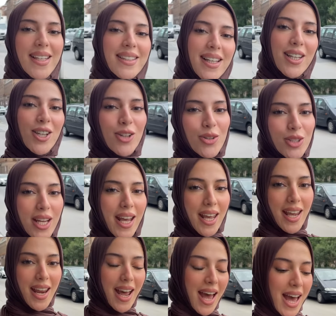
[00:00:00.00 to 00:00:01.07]
is a new
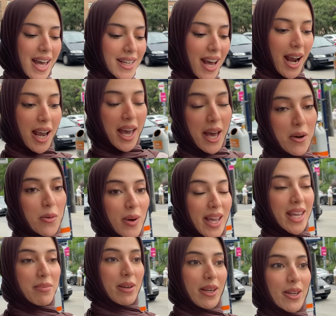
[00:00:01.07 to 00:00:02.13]
day and I can't
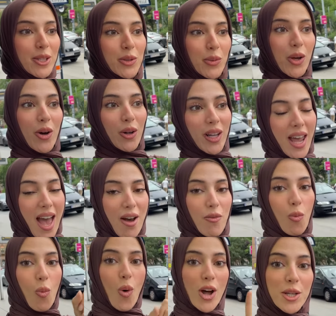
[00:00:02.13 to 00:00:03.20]
wait because we only have
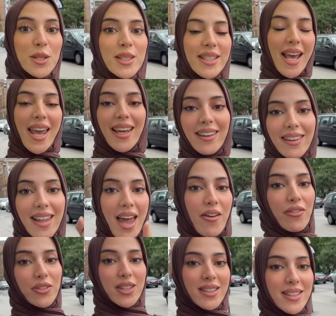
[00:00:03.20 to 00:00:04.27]
one day
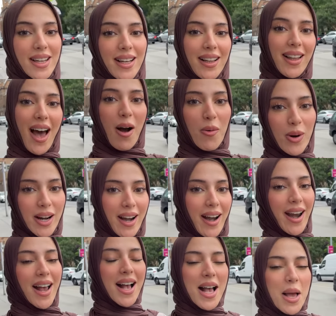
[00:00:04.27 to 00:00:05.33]
left till
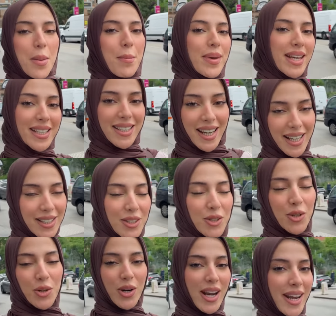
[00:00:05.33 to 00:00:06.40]
our meet and
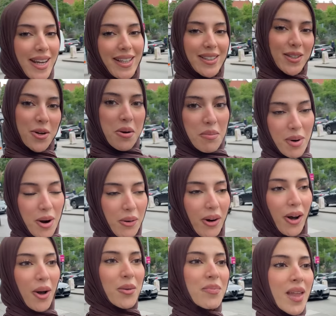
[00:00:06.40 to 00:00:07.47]
greet
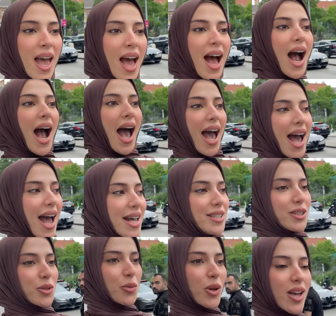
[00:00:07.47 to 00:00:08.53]
tomorrow,
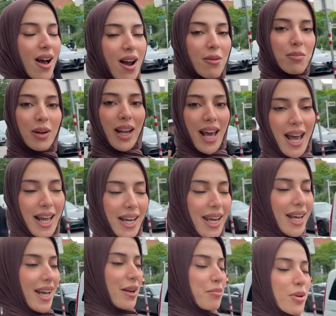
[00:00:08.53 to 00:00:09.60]
and we are
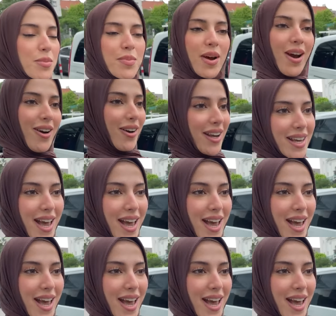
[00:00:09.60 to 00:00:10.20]
planning and preparing